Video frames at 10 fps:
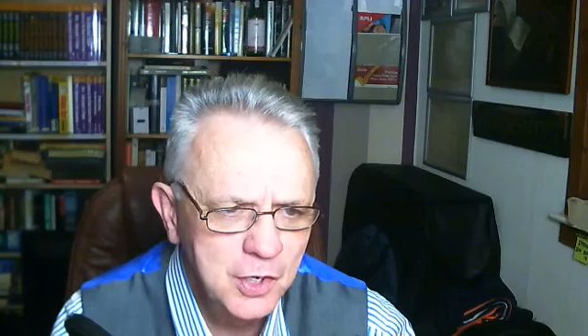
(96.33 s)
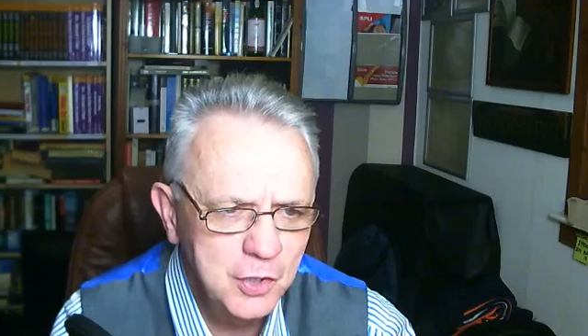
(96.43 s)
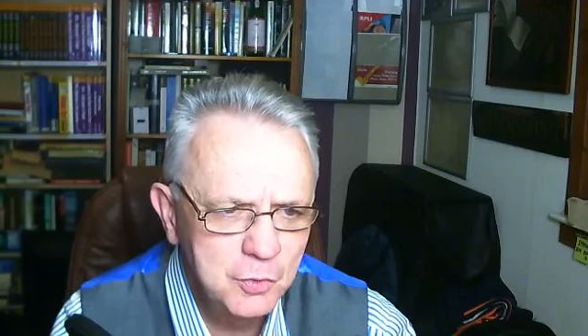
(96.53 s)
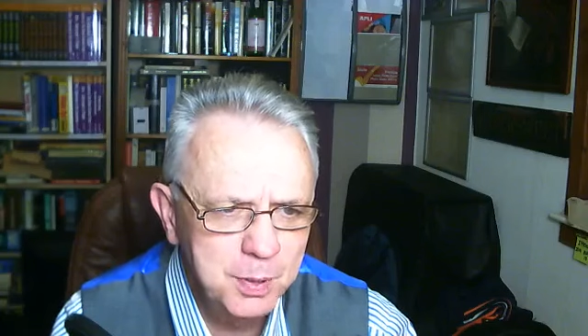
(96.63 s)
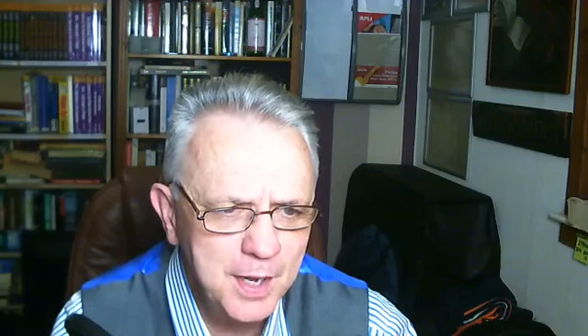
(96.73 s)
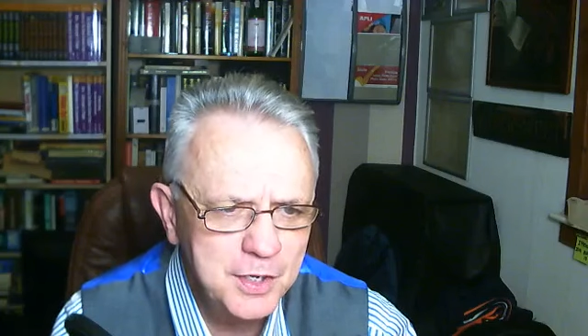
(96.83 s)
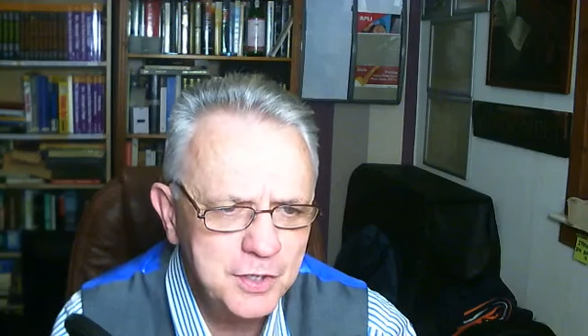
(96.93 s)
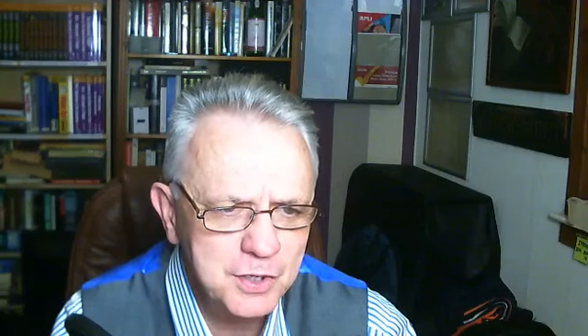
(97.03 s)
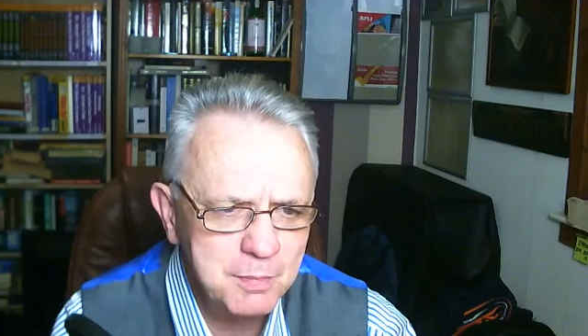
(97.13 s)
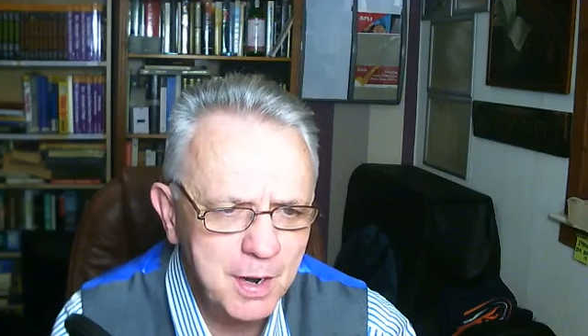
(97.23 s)
who
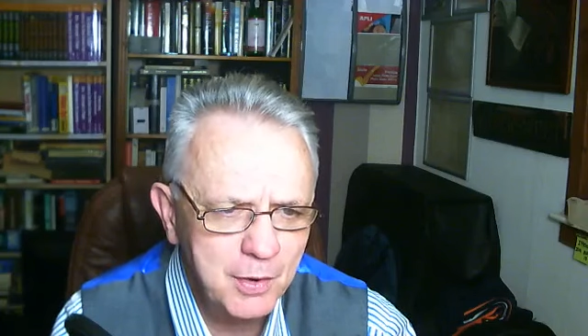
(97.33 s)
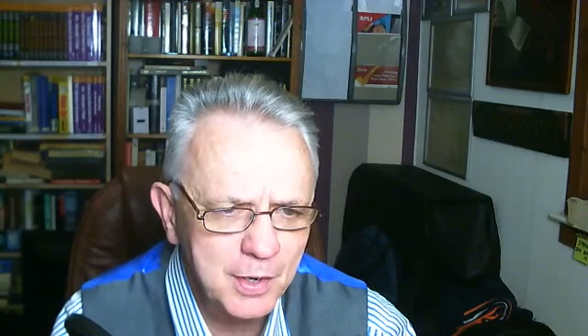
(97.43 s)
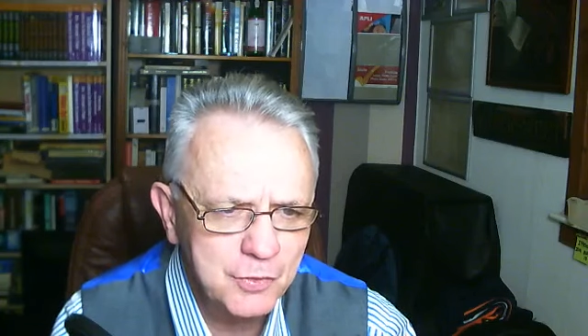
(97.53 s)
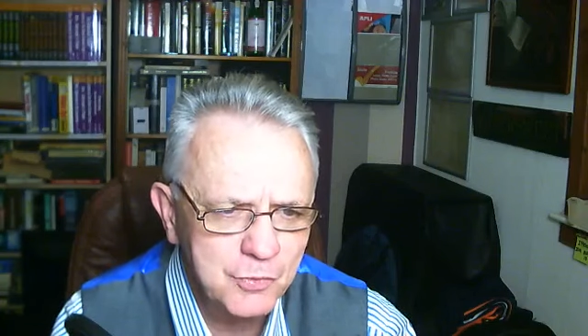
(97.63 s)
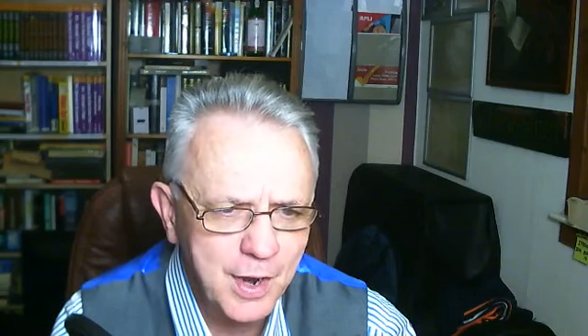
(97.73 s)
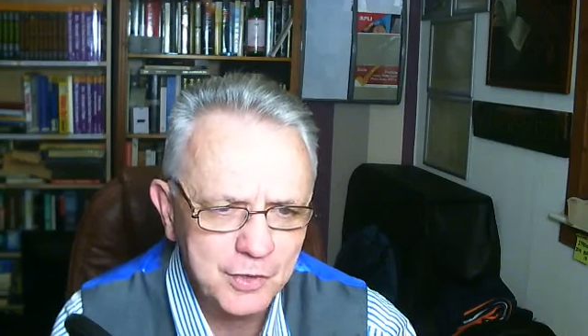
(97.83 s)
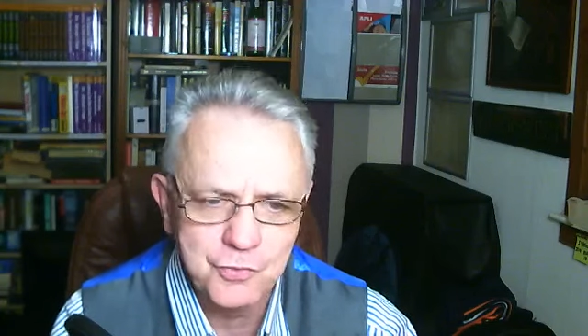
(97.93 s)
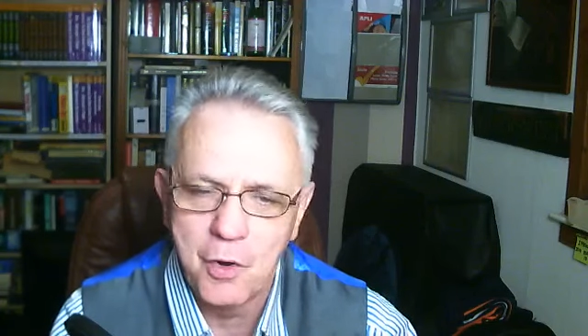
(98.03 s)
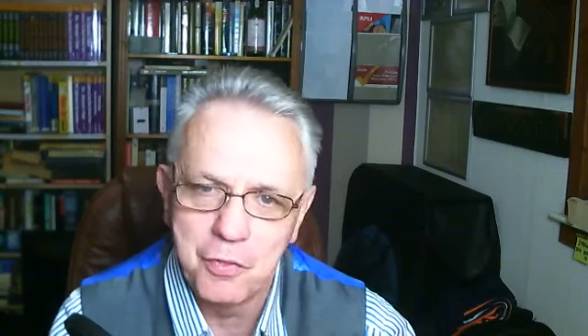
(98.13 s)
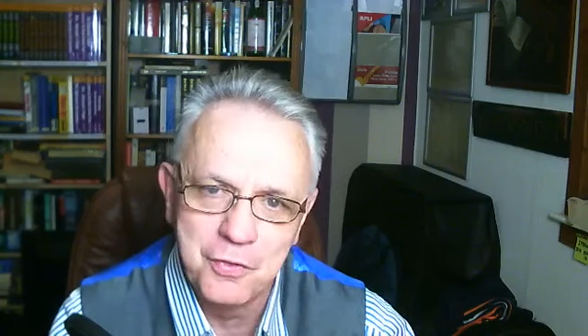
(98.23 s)
plays Marilyn
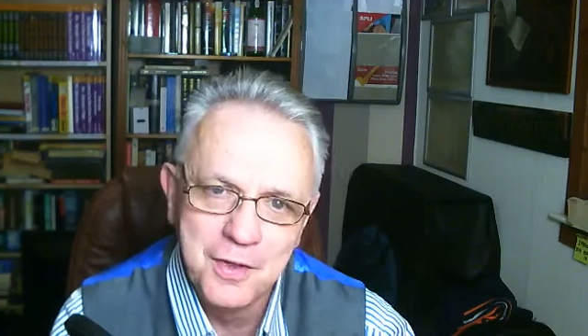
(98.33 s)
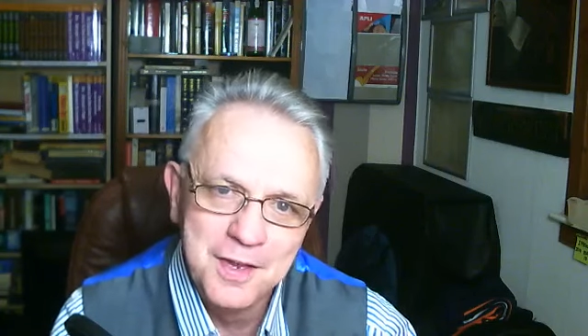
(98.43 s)
Rexroth,